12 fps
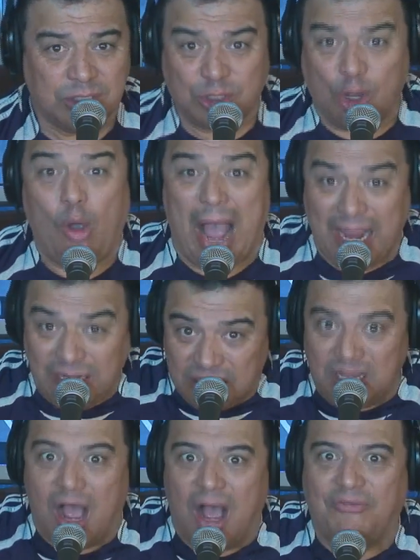So I
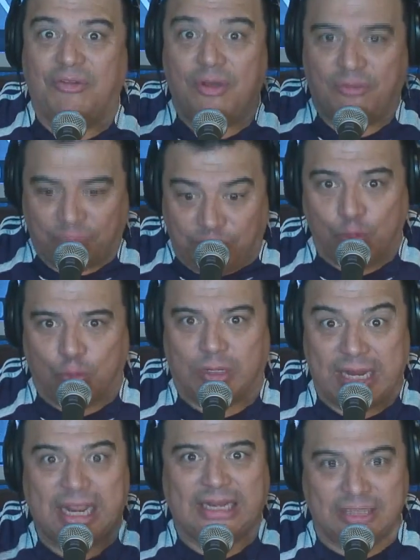love
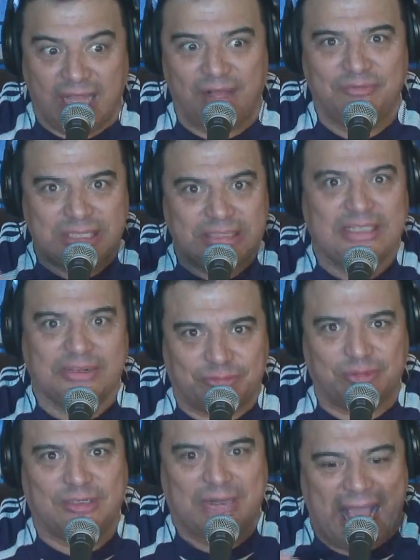food and I love the
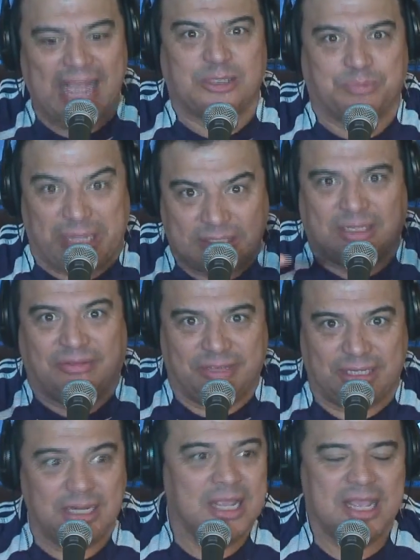different aspects
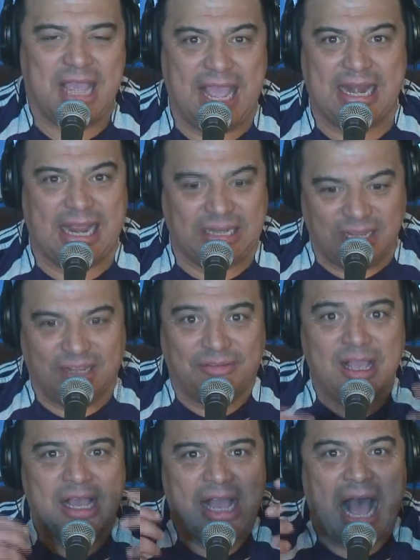of it and I
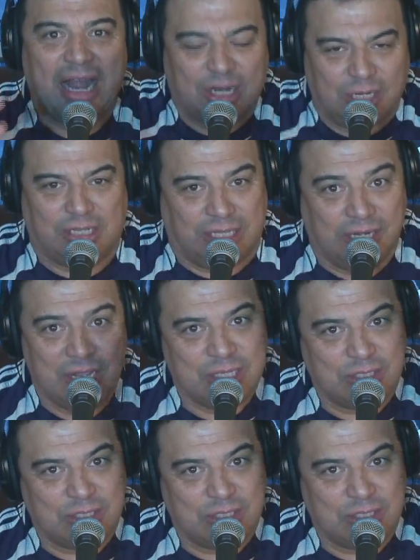love how to cook it.